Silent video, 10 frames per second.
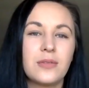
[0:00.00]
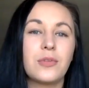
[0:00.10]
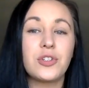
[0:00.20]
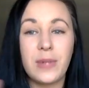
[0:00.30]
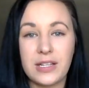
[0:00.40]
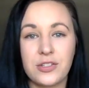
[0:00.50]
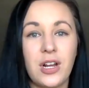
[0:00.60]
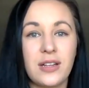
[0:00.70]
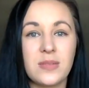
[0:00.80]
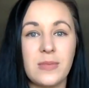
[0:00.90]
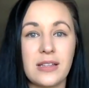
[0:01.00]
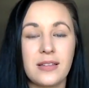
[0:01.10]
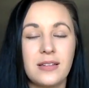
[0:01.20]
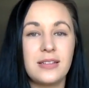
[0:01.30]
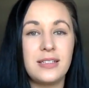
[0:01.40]
which makes John Smith
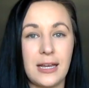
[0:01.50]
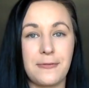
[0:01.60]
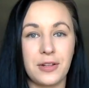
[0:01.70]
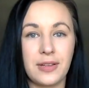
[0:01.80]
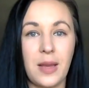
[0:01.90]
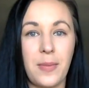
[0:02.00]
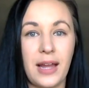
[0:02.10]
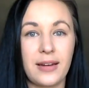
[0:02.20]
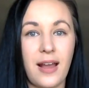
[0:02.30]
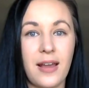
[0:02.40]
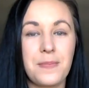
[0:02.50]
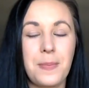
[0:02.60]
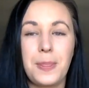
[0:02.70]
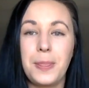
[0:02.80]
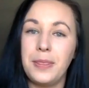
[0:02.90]
definitely a bad guy.
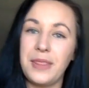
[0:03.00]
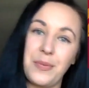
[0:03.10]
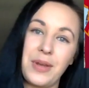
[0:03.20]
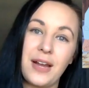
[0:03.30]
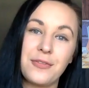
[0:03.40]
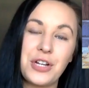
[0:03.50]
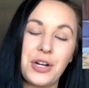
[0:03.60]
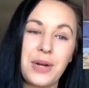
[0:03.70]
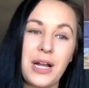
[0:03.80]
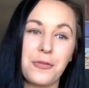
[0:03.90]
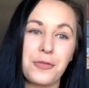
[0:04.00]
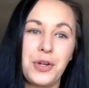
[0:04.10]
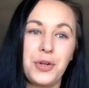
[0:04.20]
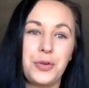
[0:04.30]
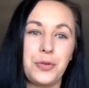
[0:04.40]
Then we have John Ralph,
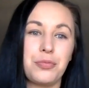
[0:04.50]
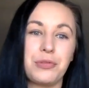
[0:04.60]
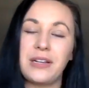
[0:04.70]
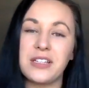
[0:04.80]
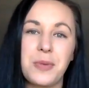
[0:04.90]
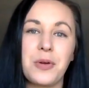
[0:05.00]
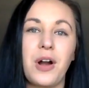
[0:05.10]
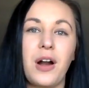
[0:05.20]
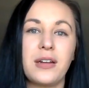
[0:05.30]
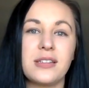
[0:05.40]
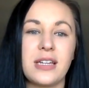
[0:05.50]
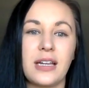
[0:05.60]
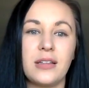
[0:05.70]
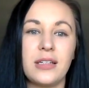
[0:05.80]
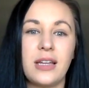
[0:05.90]
who brings Pocahontas to
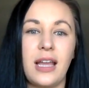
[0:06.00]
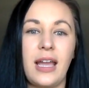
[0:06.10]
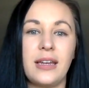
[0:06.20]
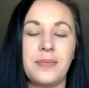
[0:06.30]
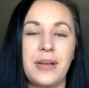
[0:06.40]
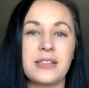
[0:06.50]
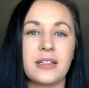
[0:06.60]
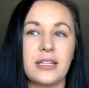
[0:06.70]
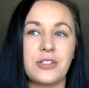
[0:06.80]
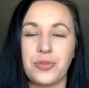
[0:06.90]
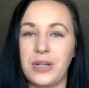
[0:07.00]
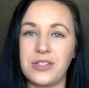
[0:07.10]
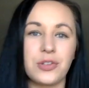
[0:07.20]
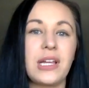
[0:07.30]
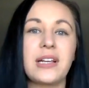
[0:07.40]
England and basically
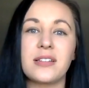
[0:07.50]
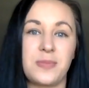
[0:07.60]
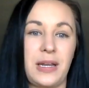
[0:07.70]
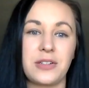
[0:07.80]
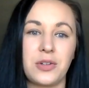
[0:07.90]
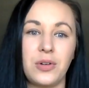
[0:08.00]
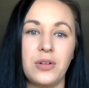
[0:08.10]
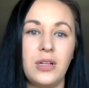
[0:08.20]
treats her like a spectacle.